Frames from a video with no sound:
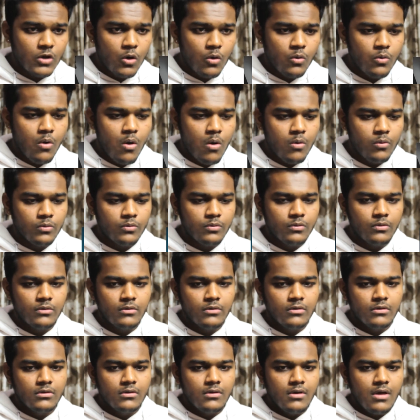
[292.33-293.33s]
Oh, whoa.
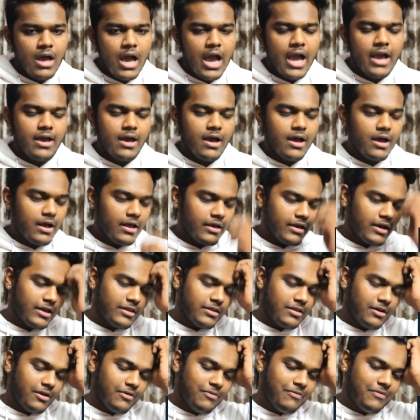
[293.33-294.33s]

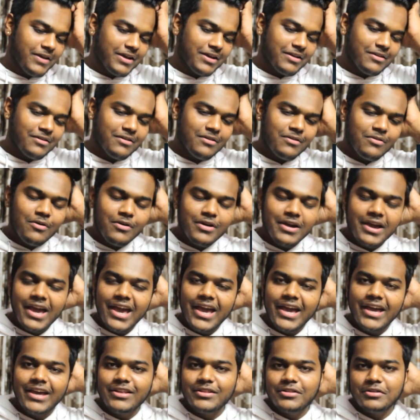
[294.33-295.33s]
I thought of, like, you know,
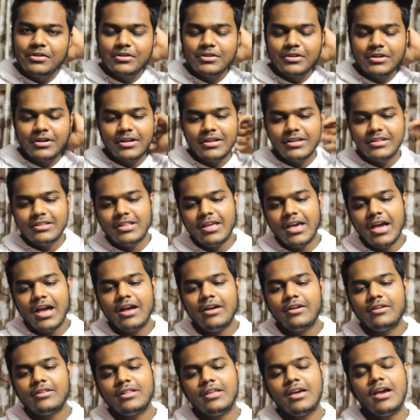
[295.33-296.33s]
okay,
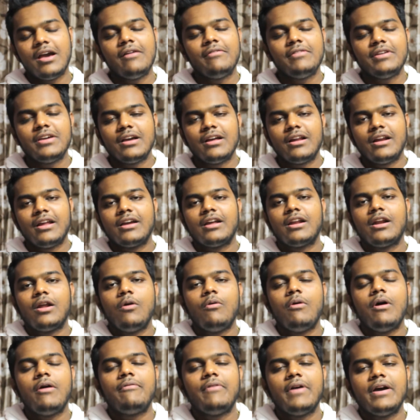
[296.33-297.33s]
they're having a, like, a
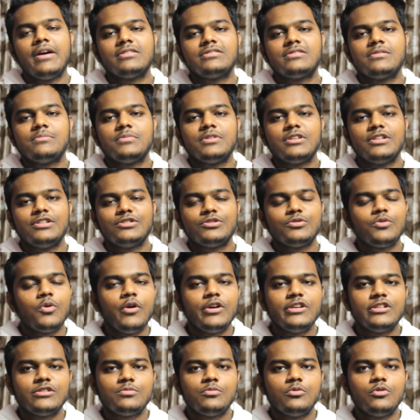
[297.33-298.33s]
love affair, something's
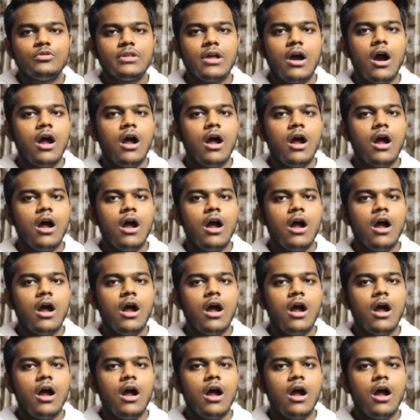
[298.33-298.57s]
going smooth.